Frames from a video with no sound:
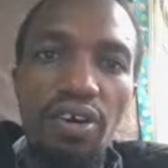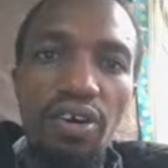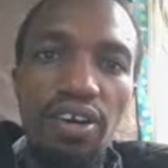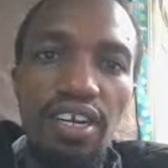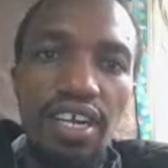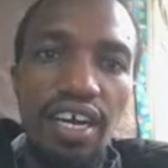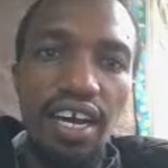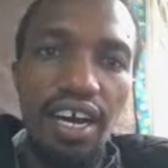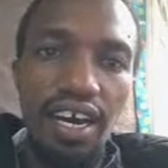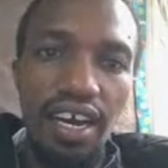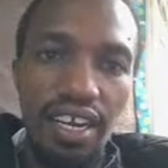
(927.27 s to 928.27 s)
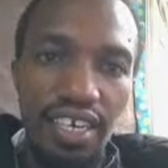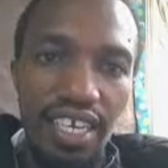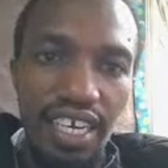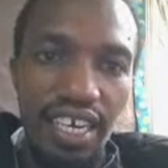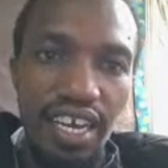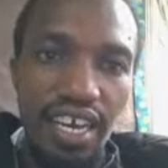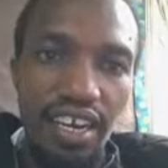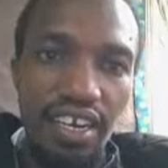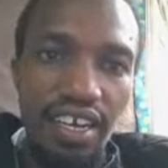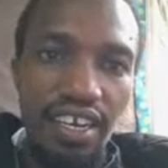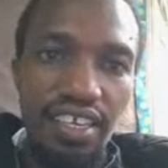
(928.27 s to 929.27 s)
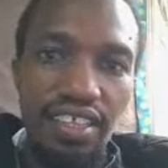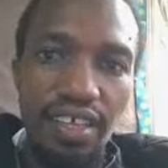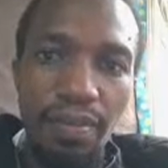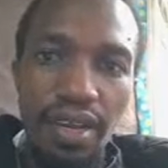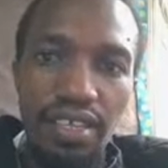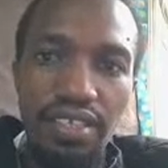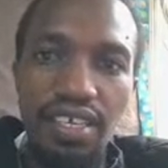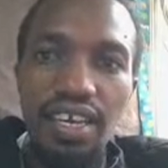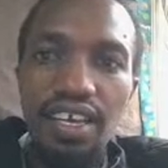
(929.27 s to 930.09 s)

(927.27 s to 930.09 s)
or a dead end in the maze.